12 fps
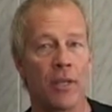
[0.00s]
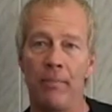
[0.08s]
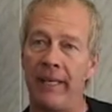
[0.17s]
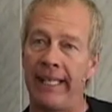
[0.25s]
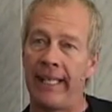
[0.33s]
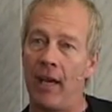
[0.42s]
to
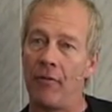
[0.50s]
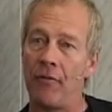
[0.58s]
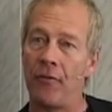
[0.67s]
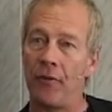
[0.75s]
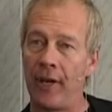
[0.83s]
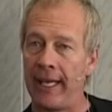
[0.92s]
be a
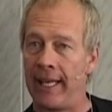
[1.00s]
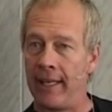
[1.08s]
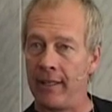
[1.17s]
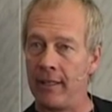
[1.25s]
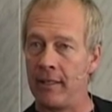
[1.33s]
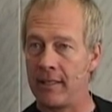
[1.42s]

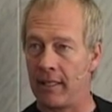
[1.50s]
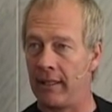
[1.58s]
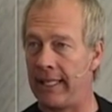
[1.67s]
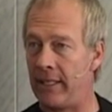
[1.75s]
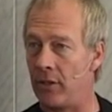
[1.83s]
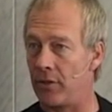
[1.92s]
friend to
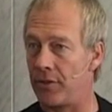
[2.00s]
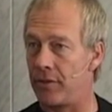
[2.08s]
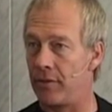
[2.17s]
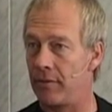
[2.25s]
leaders."